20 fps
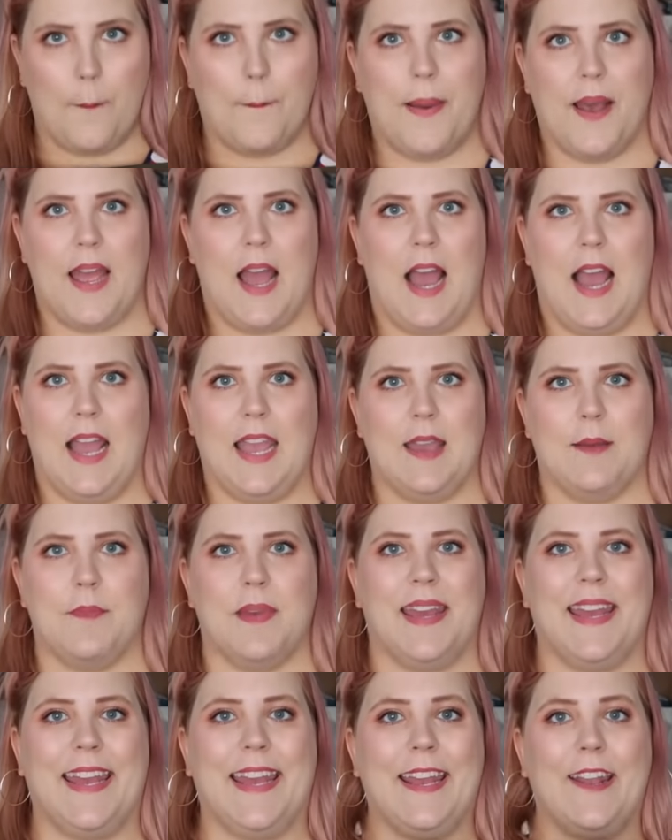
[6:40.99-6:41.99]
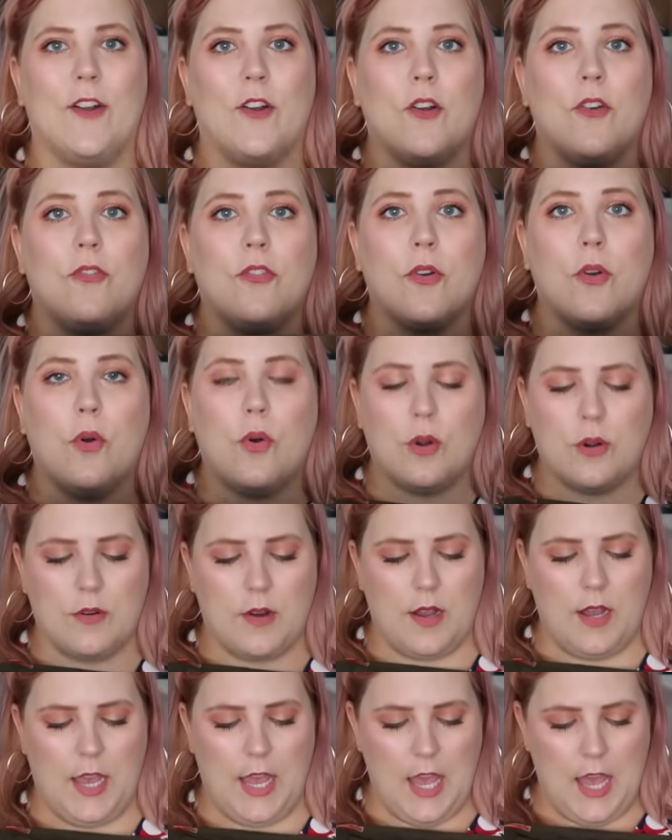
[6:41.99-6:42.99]
but I am here for
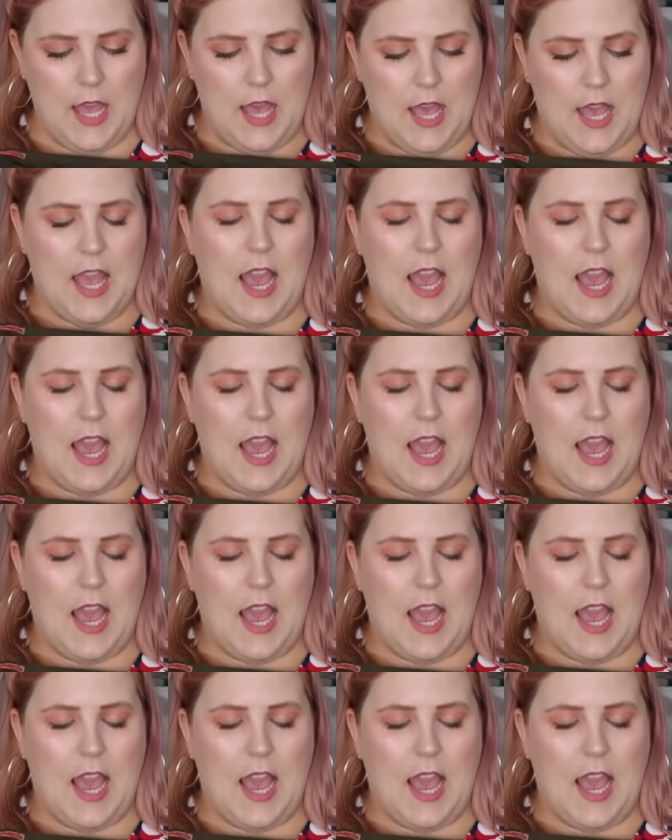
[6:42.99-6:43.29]
corduroy.